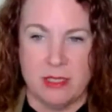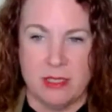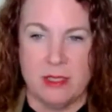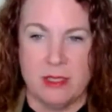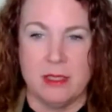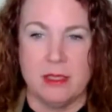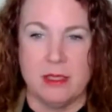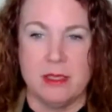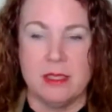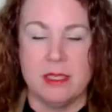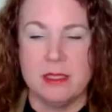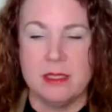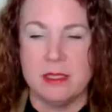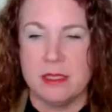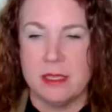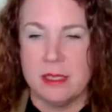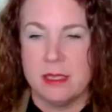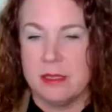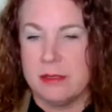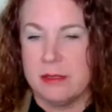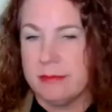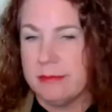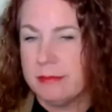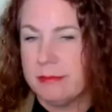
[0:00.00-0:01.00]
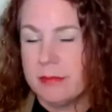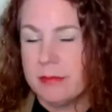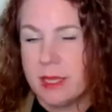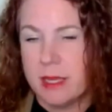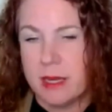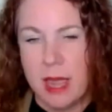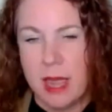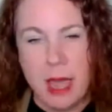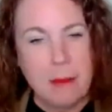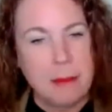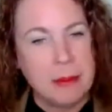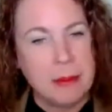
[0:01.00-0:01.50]
And this can
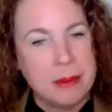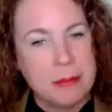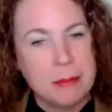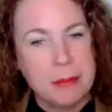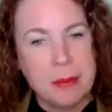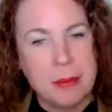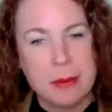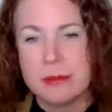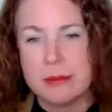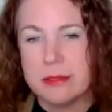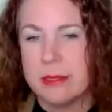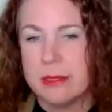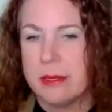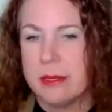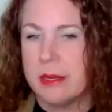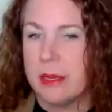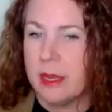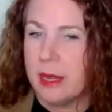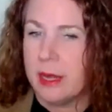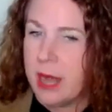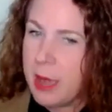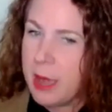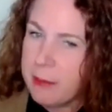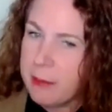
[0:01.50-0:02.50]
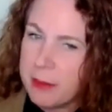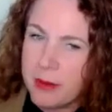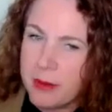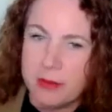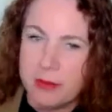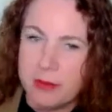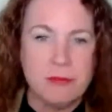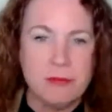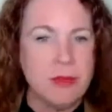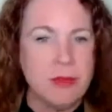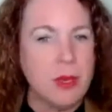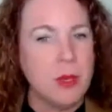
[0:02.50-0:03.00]
happen in person. It can happen on
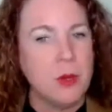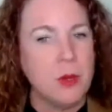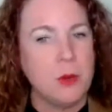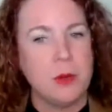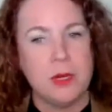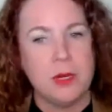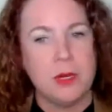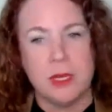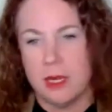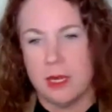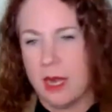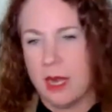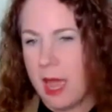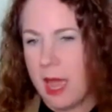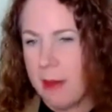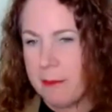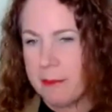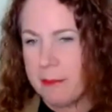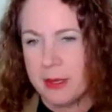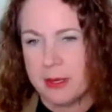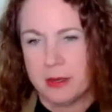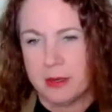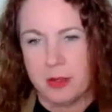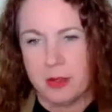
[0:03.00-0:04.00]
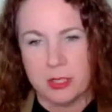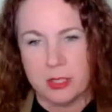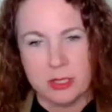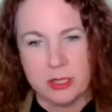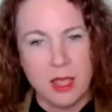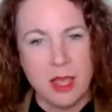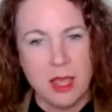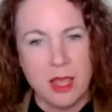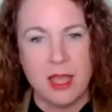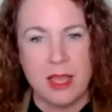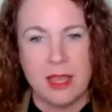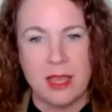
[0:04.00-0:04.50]
the phone. It can happen
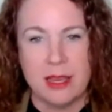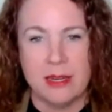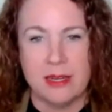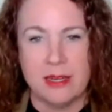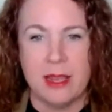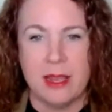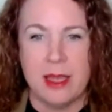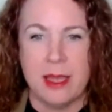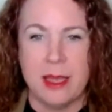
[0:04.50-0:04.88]
online.